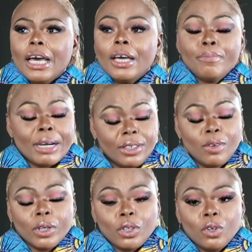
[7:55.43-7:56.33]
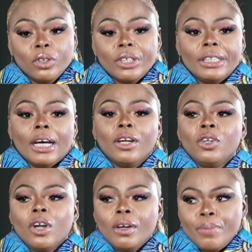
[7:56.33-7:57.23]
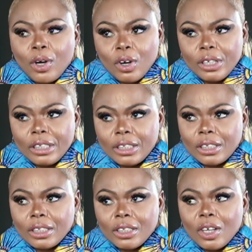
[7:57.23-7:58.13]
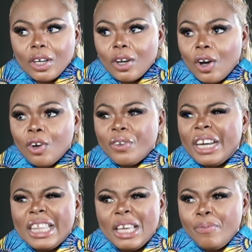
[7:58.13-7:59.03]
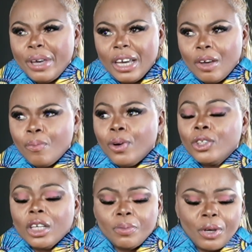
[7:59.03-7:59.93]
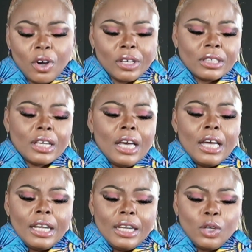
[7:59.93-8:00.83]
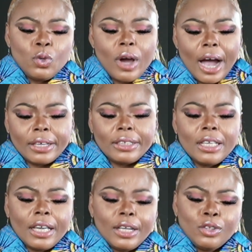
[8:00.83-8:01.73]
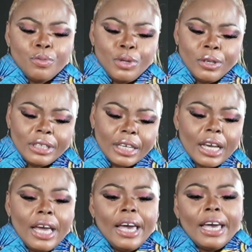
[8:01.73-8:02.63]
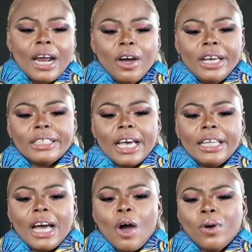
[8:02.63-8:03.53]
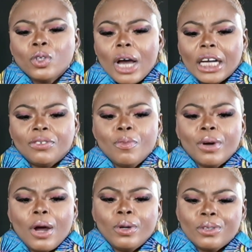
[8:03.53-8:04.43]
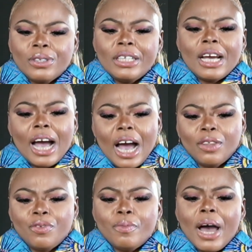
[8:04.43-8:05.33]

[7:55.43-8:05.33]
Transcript: Eh, my dream was to go to India, not because of anything big, but mm. just because they do acting and they and do music. Yeah. And I always said, I want to act but I want to sing and act film.